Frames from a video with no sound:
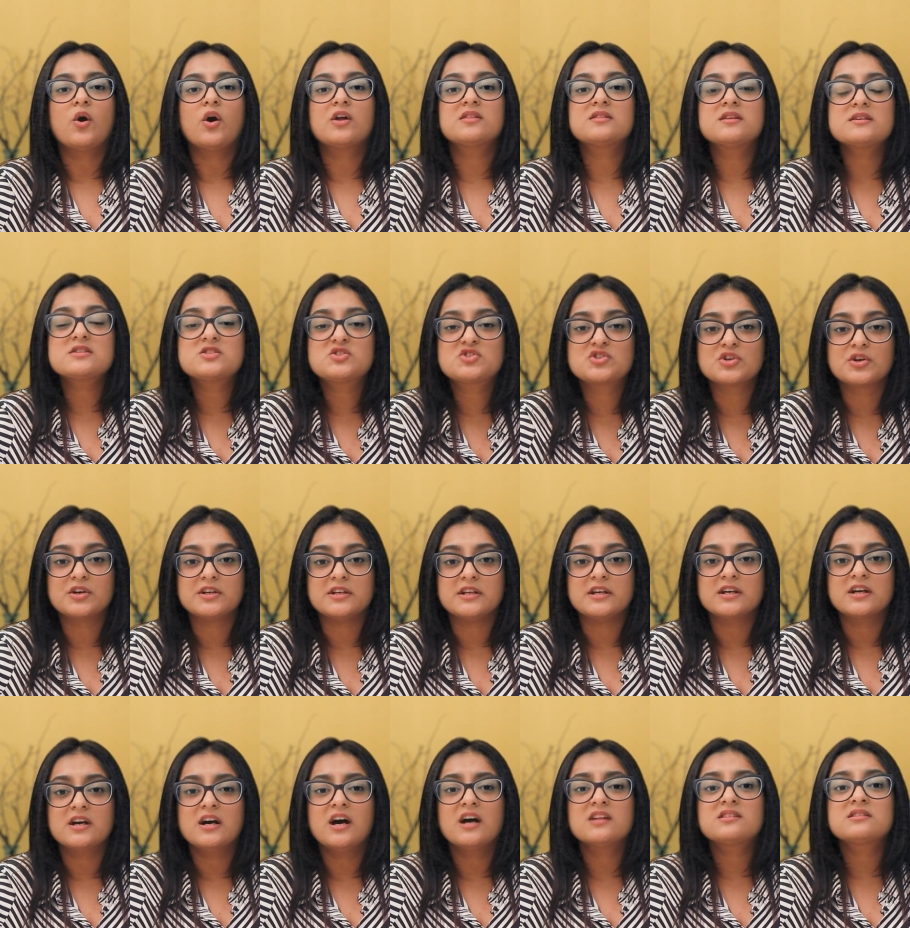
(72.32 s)
on this journey,
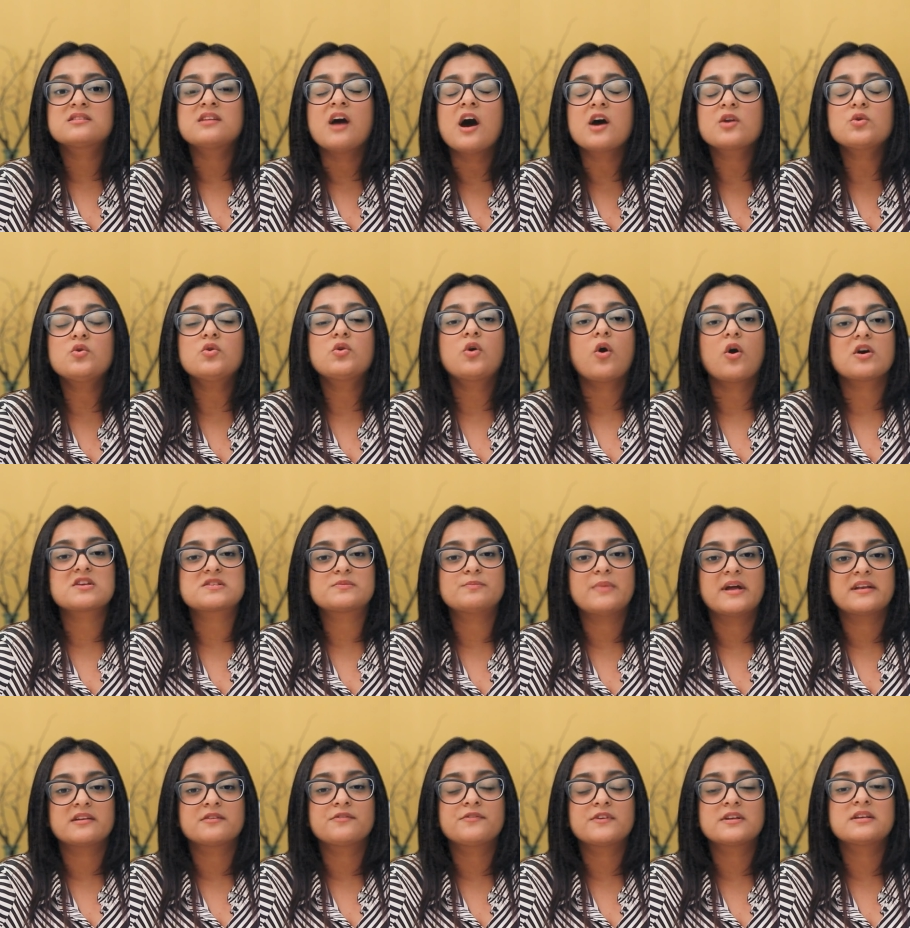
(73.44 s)
a thorough
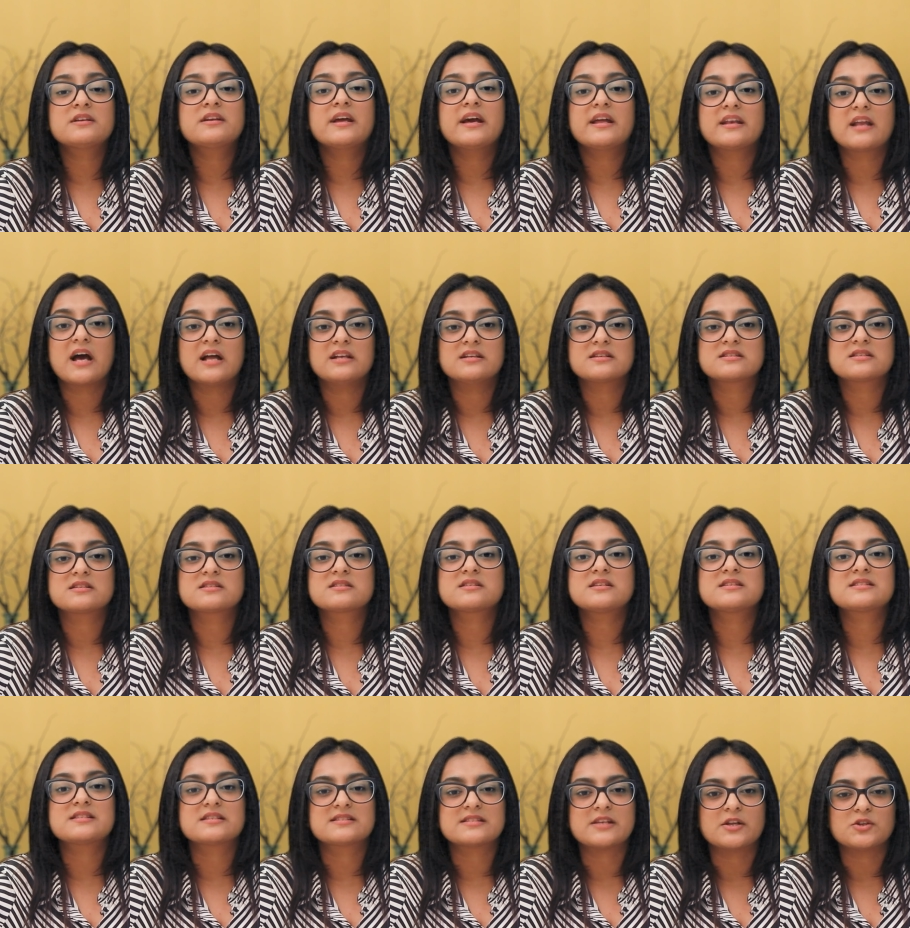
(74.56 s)
cost-benefit analysis
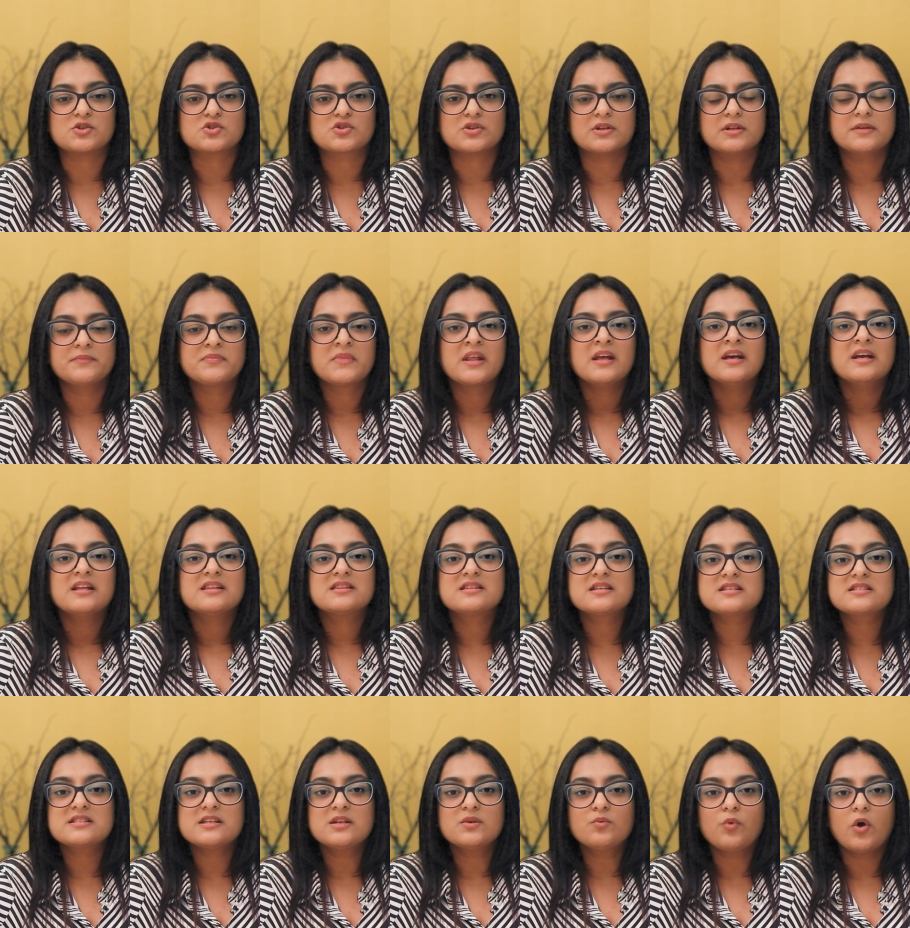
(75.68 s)
is essential.
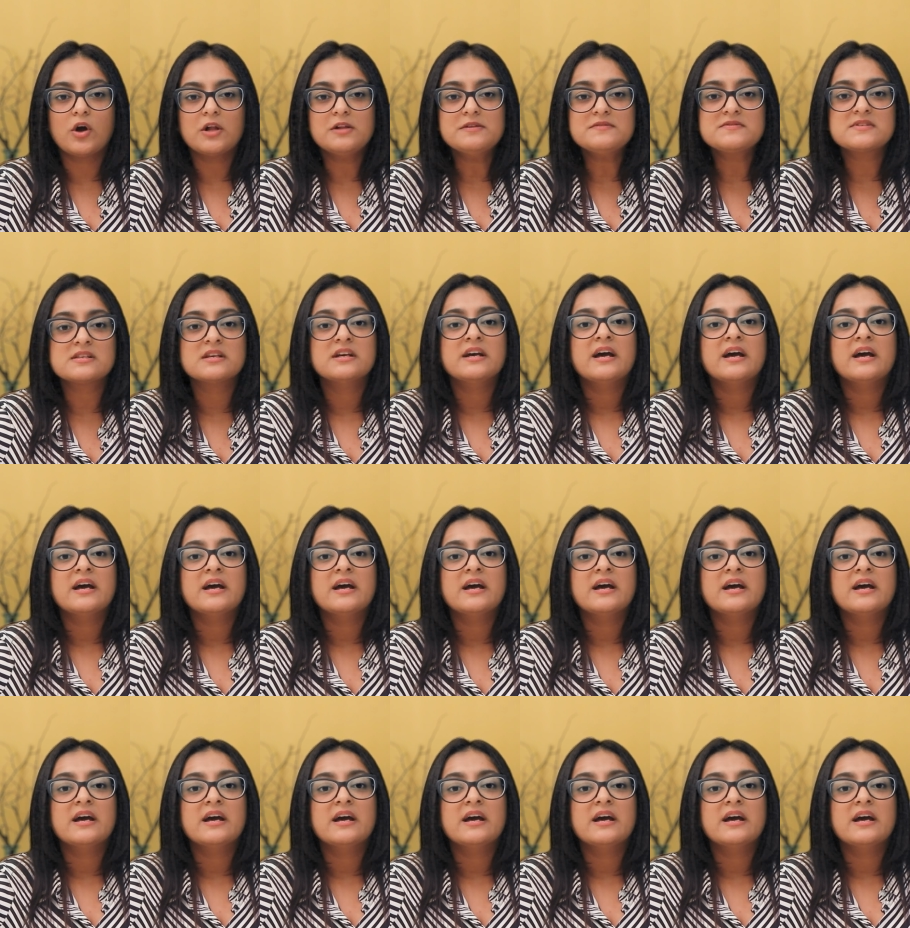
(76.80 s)
This involves